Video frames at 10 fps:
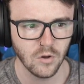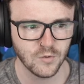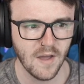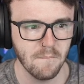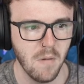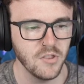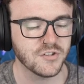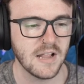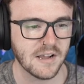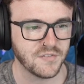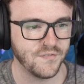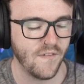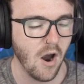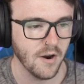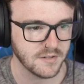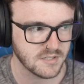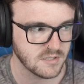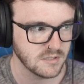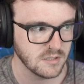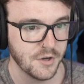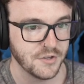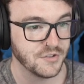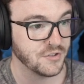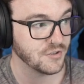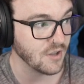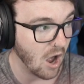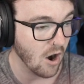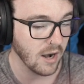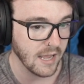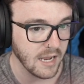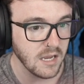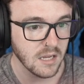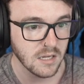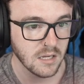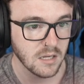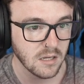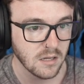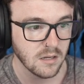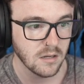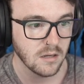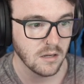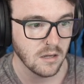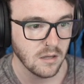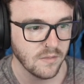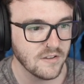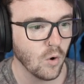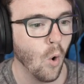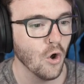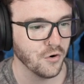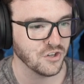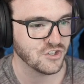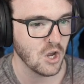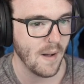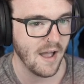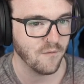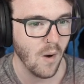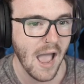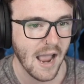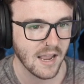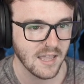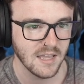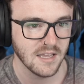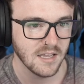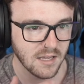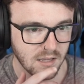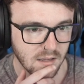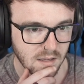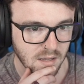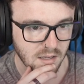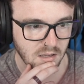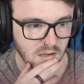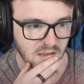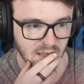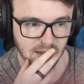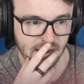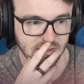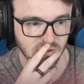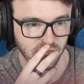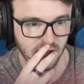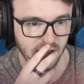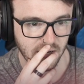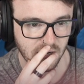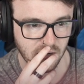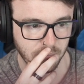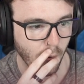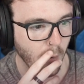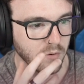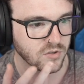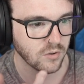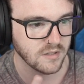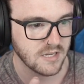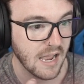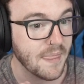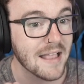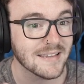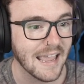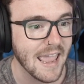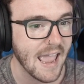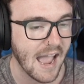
you have Munchlax first, Starly. This order is so out of whack. Electivire, Bulbasaur is here, and that's it,